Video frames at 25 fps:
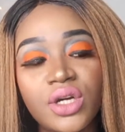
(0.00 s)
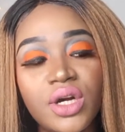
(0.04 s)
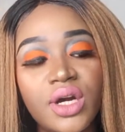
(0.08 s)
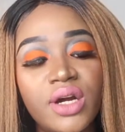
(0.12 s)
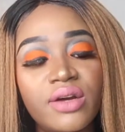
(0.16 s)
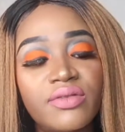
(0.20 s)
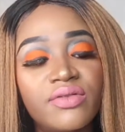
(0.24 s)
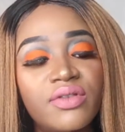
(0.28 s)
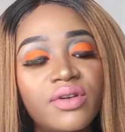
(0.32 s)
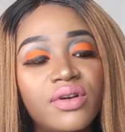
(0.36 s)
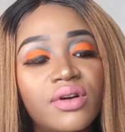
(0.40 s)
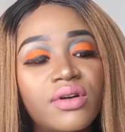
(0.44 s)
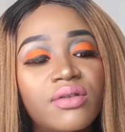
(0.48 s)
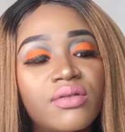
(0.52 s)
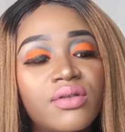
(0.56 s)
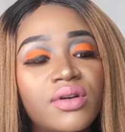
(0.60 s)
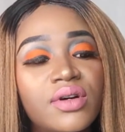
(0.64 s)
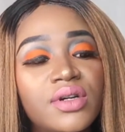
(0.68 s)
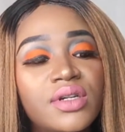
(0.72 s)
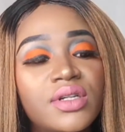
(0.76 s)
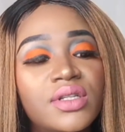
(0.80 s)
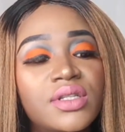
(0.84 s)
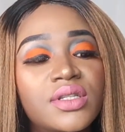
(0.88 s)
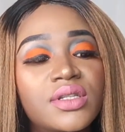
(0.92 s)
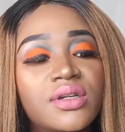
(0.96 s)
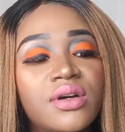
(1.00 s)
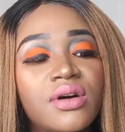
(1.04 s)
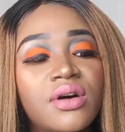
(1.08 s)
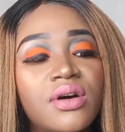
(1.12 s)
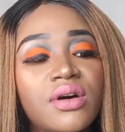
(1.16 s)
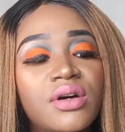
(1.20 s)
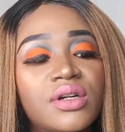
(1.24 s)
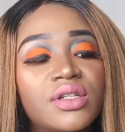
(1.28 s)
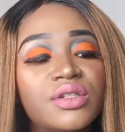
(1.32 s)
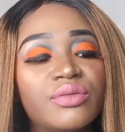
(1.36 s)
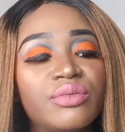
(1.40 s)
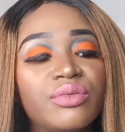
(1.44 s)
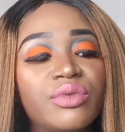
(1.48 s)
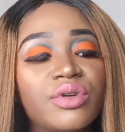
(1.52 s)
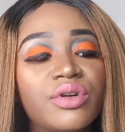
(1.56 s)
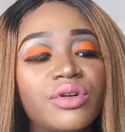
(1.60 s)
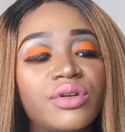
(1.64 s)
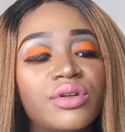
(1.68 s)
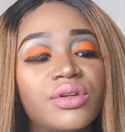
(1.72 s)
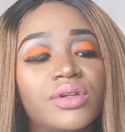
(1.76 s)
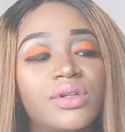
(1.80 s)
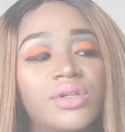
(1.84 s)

I forgot what it's called, but